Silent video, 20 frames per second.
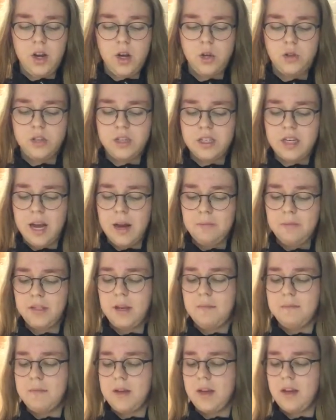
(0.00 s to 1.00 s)
who snaps
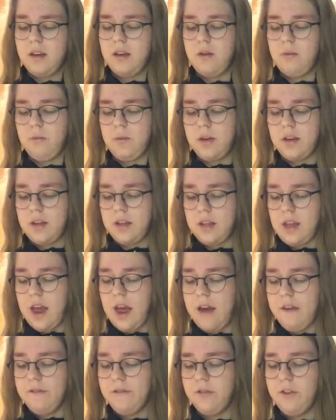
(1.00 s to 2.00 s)
at me with
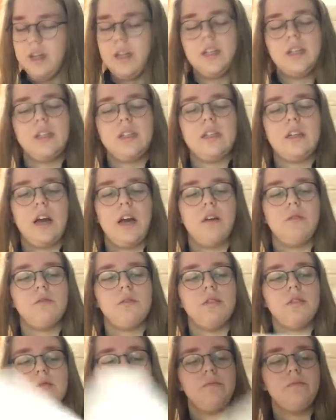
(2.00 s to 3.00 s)
every
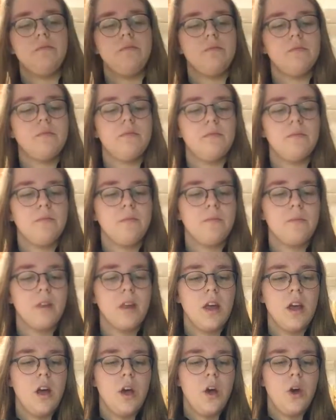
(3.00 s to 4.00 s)
sound,
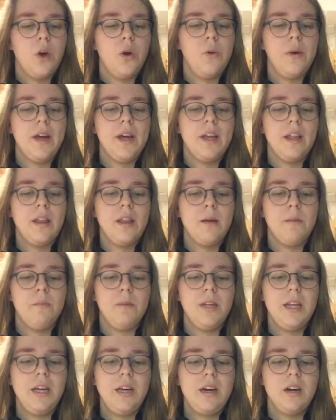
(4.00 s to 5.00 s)
who in the
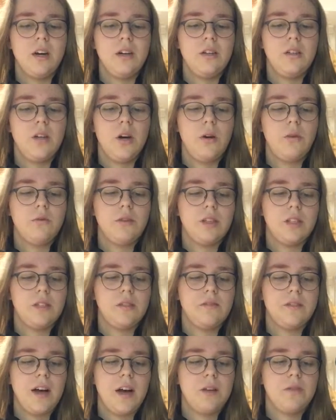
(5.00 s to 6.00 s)
bleak unknown
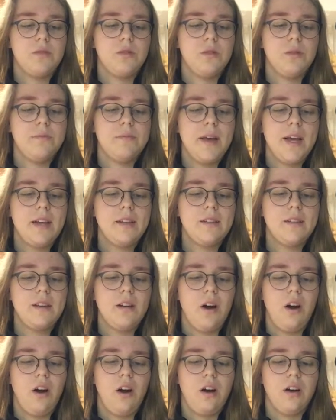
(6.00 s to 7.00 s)
is found, who makes
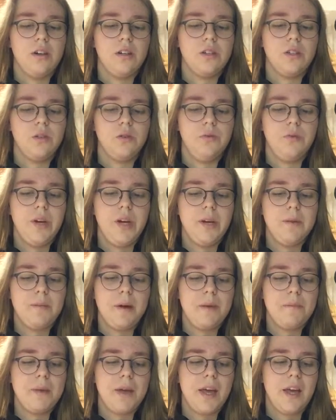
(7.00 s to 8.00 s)
it hard to read
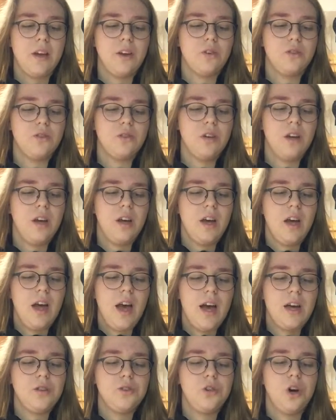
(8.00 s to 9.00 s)
my page,
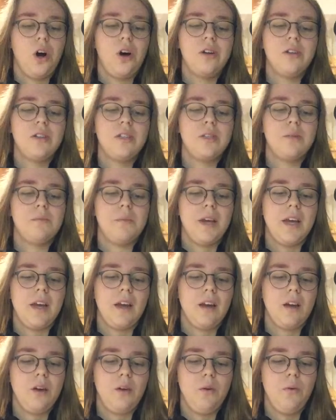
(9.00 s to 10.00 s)
and taunts
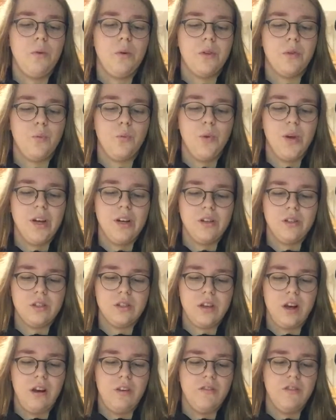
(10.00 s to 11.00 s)
me with
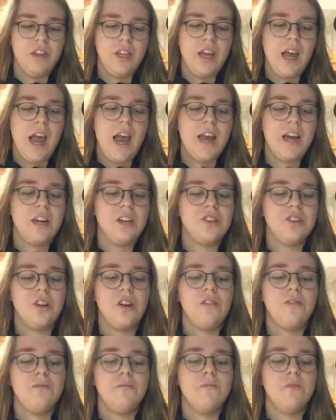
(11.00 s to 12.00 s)
riddles of the age
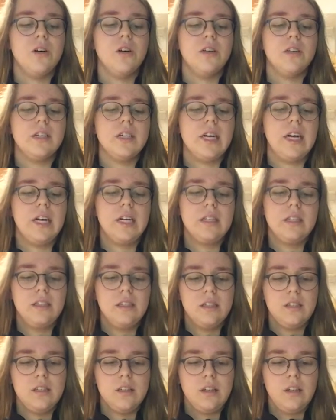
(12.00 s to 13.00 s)
of Myrna.
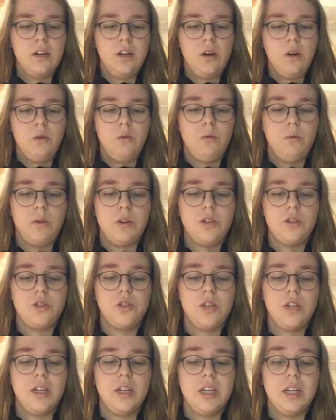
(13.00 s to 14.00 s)
When she